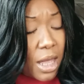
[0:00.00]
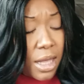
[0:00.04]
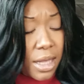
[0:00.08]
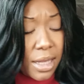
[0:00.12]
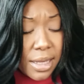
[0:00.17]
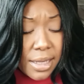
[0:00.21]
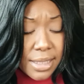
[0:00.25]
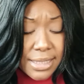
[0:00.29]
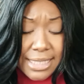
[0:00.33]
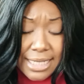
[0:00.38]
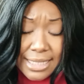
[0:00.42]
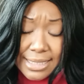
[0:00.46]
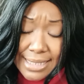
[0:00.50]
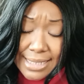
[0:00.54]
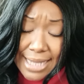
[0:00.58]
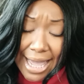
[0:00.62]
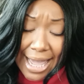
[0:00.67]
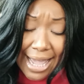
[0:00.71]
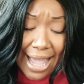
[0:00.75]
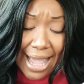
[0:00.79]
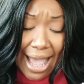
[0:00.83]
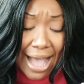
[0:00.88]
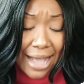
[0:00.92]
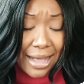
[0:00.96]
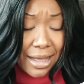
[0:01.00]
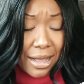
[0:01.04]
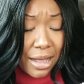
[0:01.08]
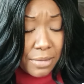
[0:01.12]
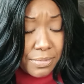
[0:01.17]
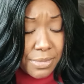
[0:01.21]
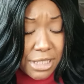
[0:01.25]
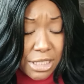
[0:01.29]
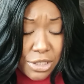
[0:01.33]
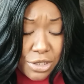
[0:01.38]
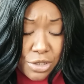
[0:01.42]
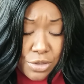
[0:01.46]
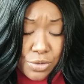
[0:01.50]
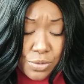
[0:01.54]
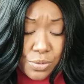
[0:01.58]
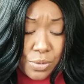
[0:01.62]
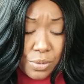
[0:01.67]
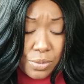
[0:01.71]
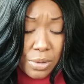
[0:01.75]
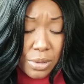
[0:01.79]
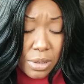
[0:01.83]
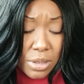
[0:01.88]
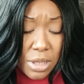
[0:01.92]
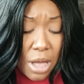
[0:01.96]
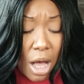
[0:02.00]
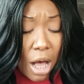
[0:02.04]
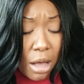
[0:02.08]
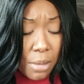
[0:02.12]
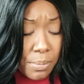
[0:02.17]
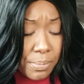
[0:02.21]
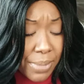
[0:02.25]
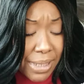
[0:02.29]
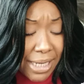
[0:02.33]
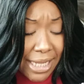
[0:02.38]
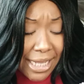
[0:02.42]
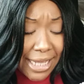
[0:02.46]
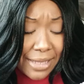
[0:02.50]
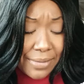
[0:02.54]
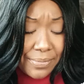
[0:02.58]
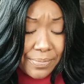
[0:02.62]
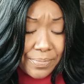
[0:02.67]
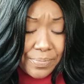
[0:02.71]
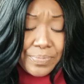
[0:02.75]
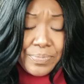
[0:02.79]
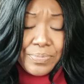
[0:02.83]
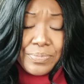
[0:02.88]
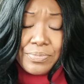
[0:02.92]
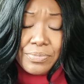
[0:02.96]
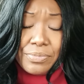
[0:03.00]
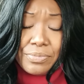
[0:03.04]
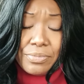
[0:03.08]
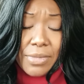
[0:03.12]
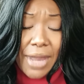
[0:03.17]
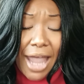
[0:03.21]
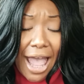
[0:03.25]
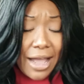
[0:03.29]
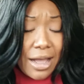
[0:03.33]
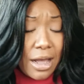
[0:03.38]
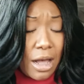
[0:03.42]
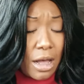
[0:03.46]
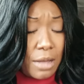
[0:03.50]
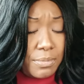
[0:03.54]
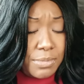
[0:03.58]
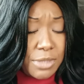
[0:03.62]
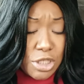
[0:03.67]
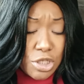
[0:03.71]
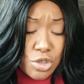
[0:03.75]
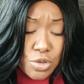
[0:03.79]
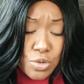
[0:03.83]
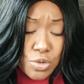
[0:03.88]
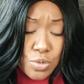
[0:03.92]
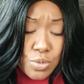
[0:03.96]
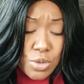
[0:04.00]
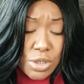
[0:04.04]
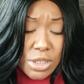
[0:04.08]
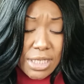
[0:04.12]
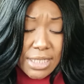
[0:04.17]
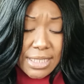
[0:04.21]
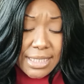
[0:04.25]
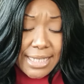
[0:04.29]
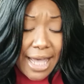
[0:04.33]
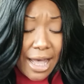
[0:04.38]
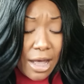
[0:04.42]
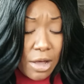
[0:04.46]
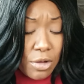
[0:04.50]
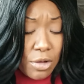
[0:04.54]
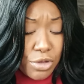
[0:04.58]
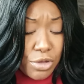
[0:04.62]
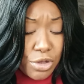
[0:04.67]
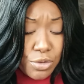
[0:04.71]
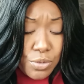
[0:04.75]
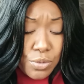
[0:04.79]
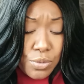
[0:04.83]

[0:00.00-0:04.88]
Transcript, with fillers: Today, I come to you humbly. I come to you to tell you